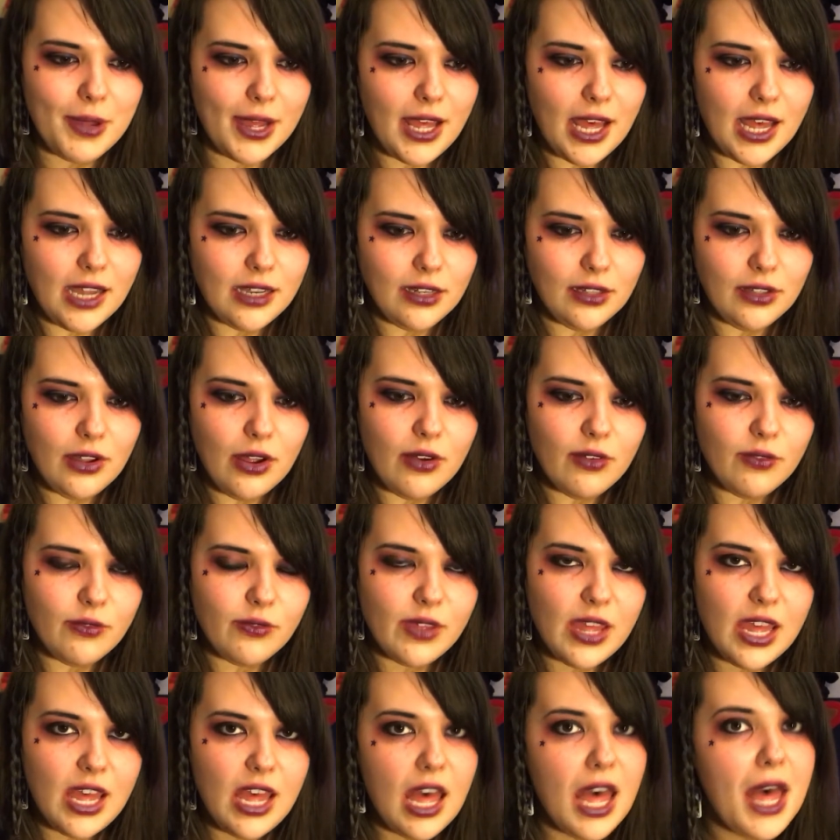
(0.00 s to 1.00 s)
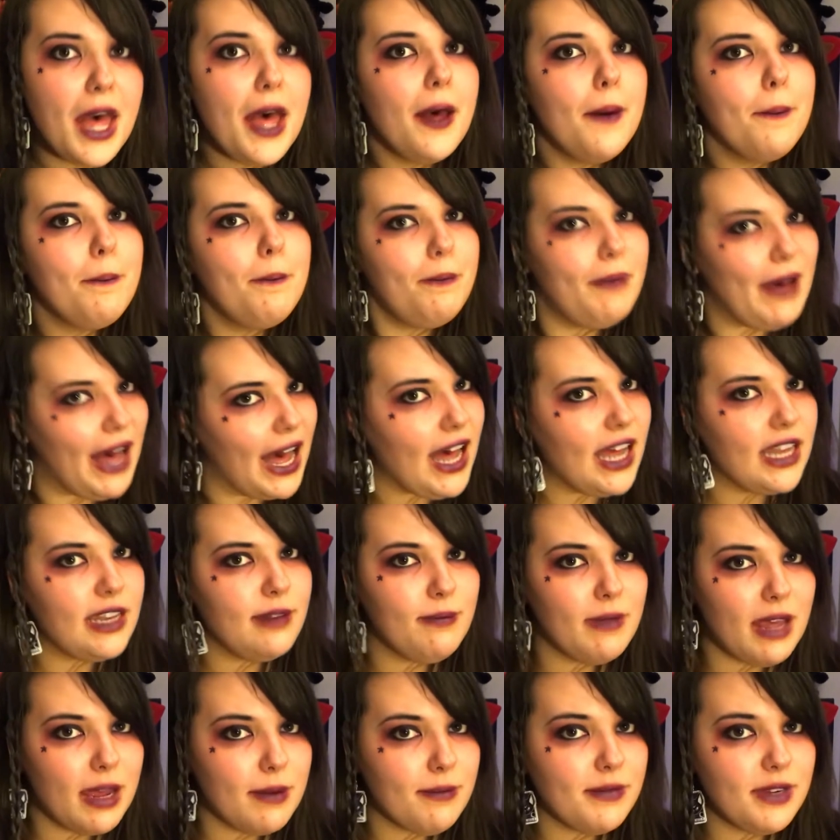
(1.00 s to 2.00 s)
I had a lot of bad
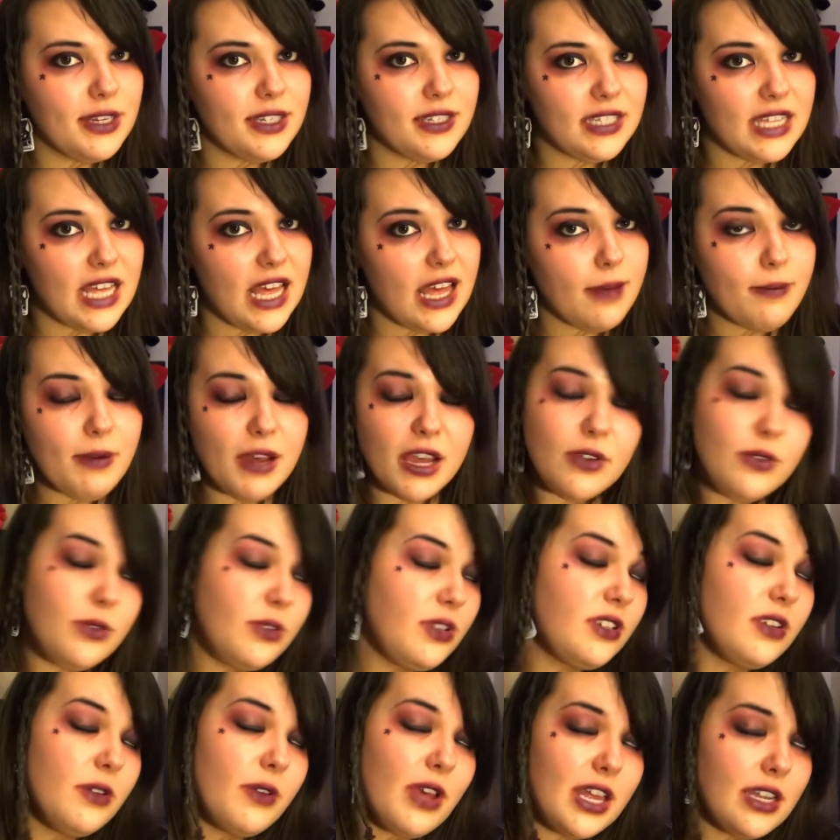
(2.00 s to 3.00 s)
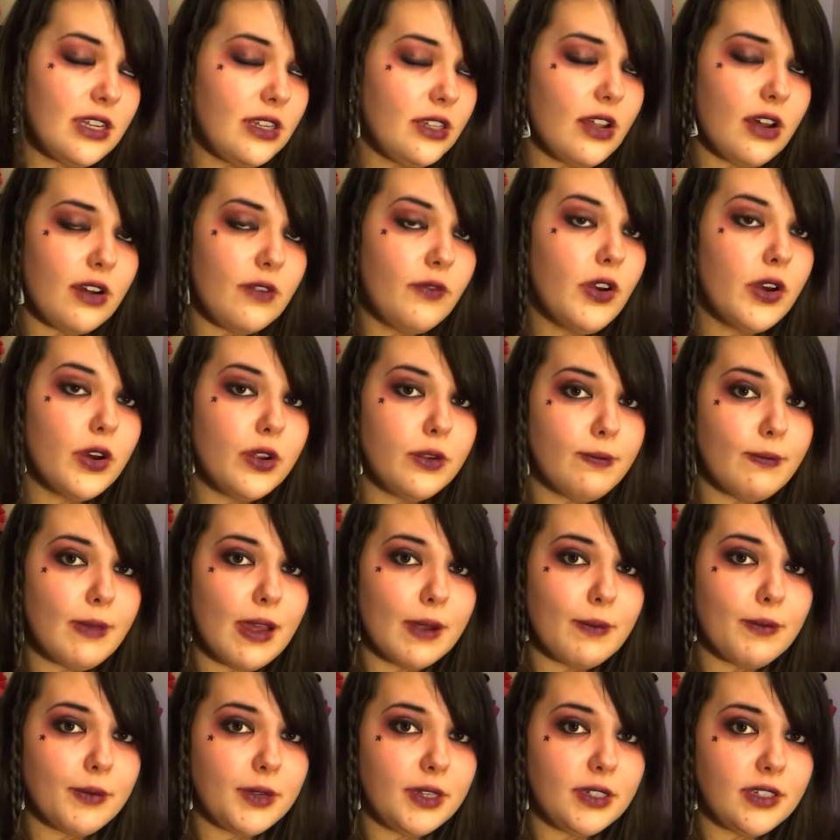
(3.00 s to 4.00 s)
memories there, but I also had a lot of good
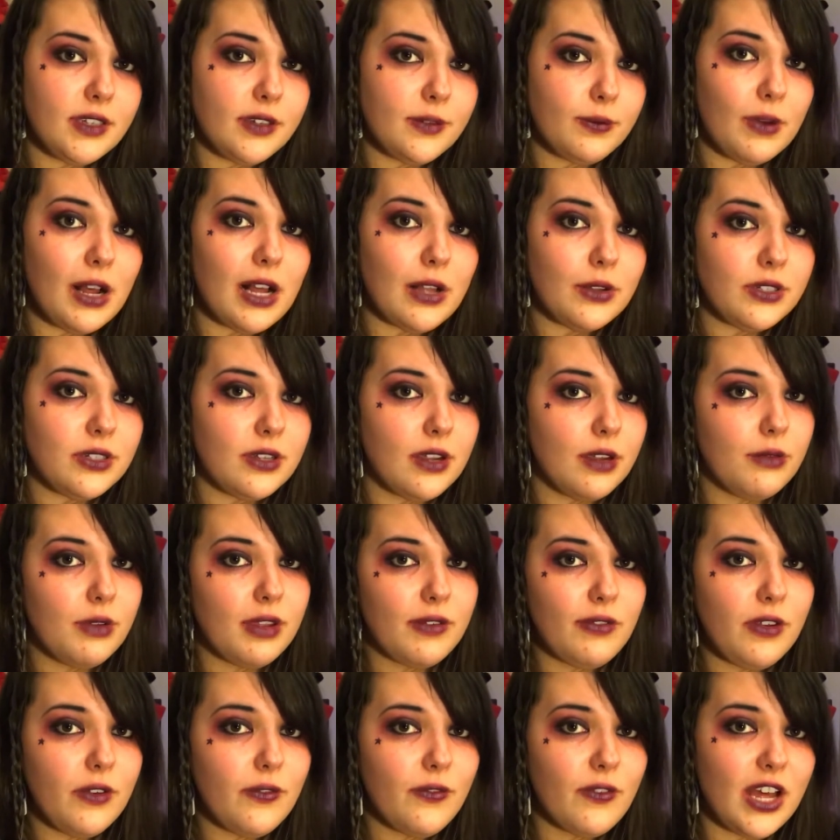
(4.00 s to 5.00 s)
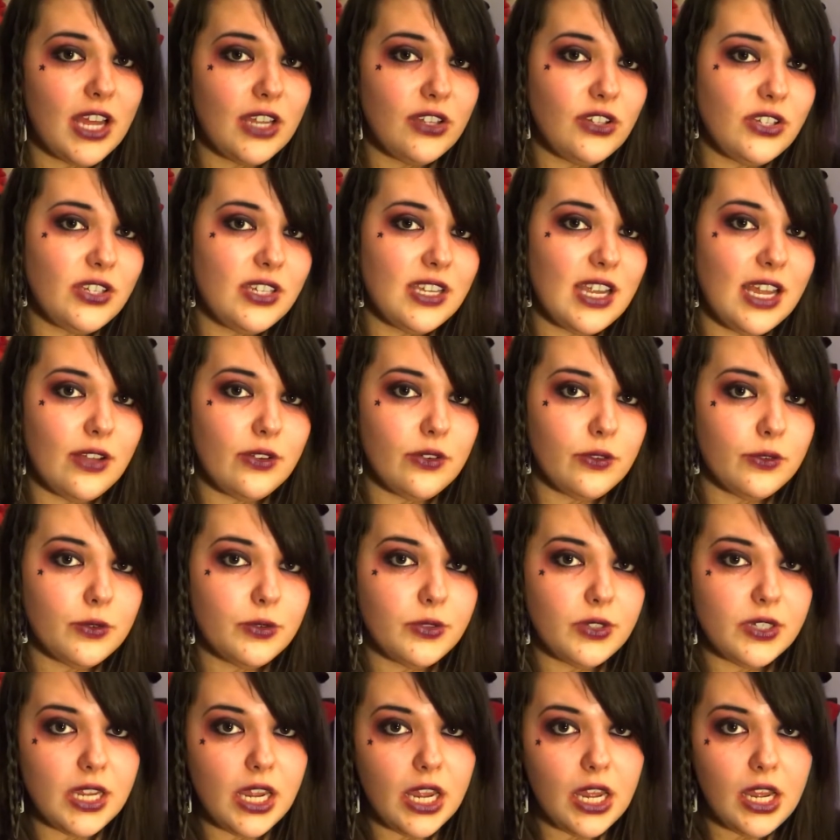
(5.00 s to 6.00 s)
memories as well. So if you find
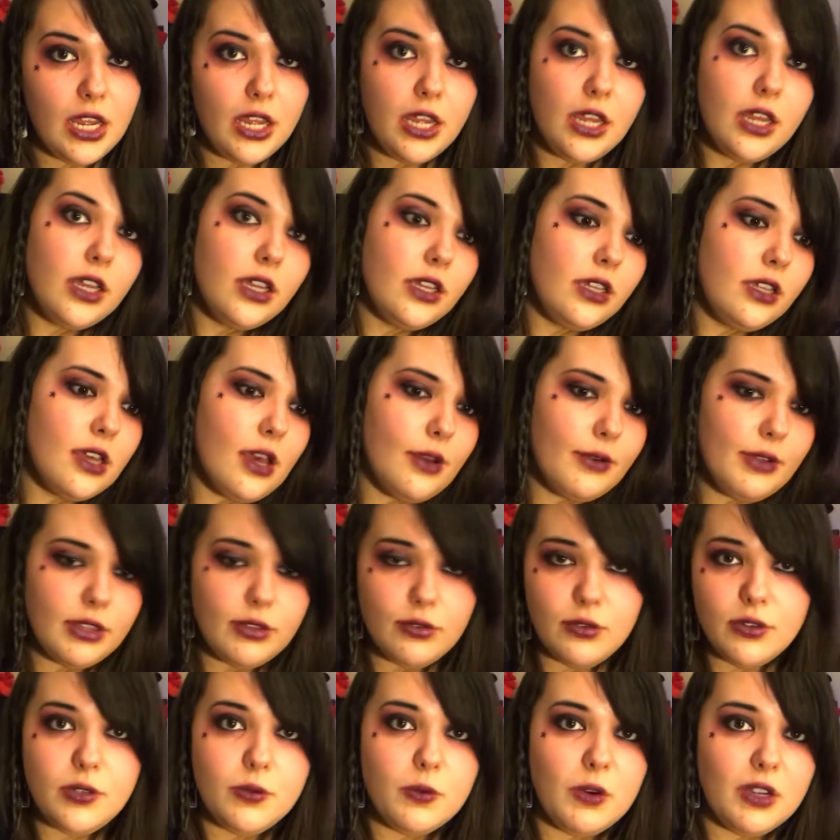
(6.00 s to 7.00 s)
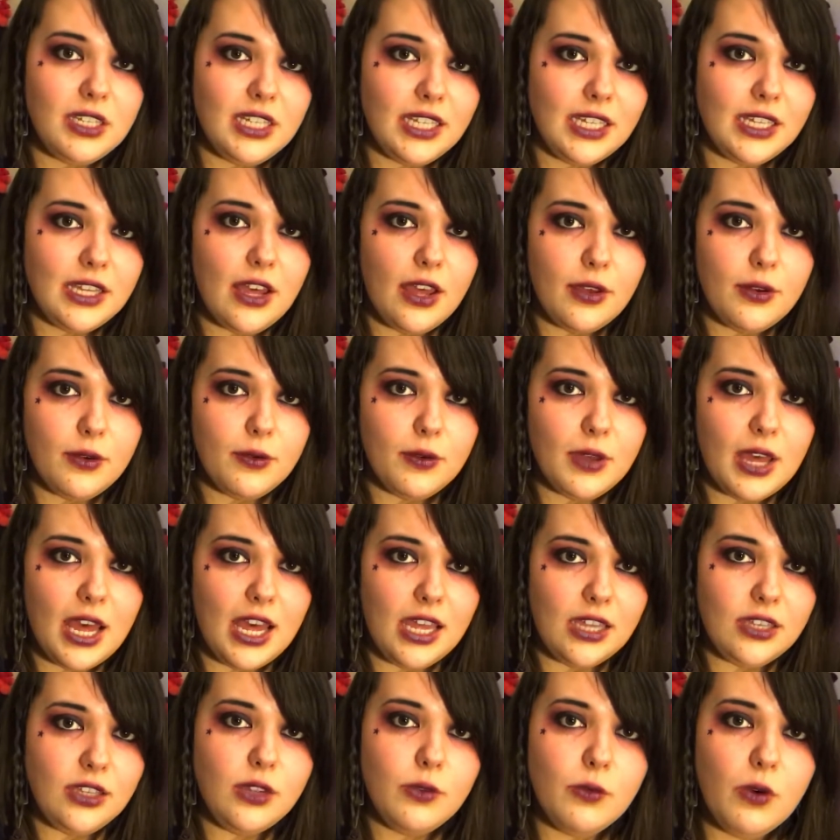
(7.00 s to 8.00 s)
yourselves going through Swadlincote
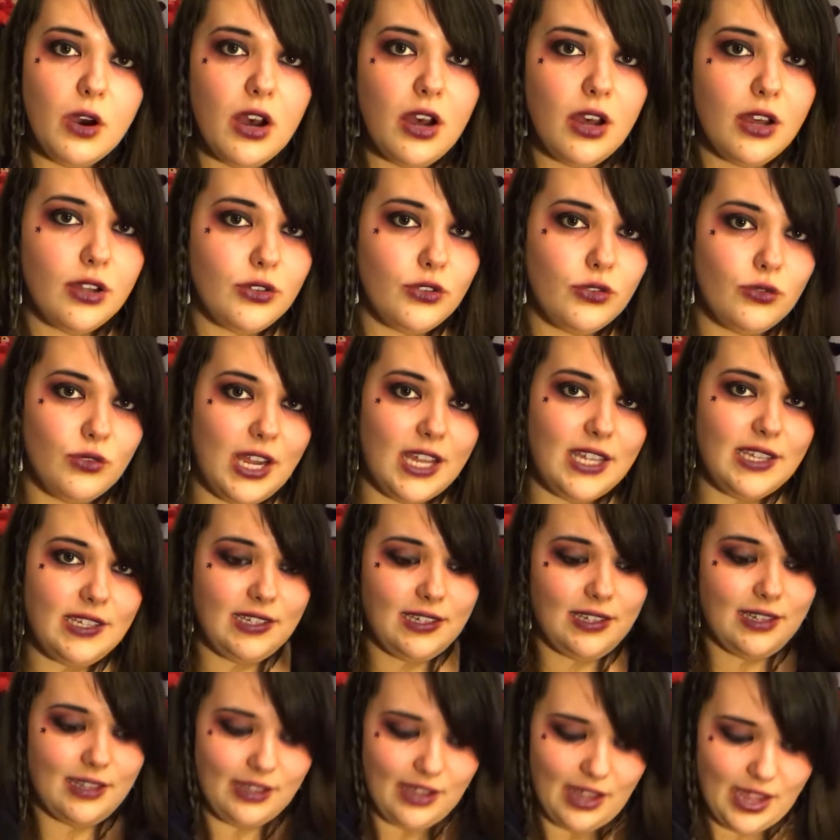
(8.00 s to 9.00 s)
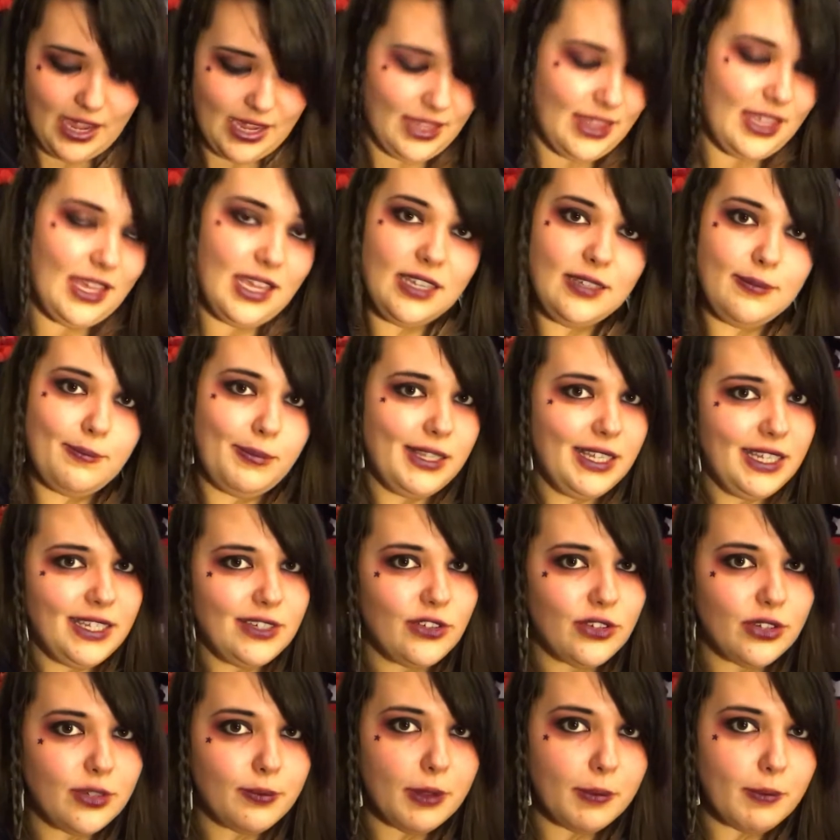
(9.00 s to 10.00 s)
and you are dressed like this,
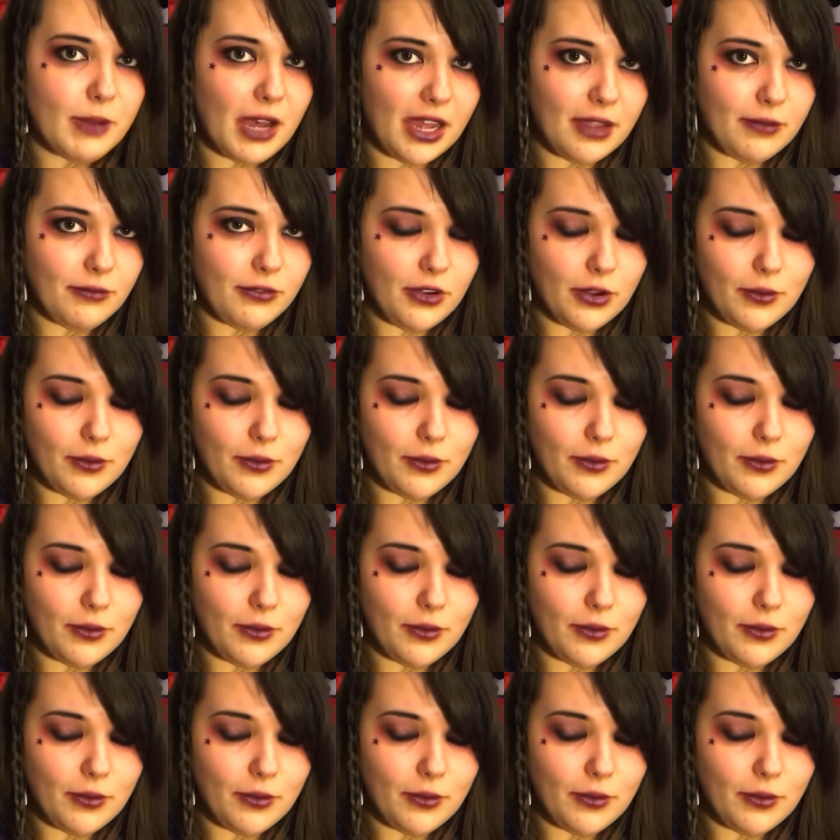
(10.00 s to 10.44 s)
please just be mindful.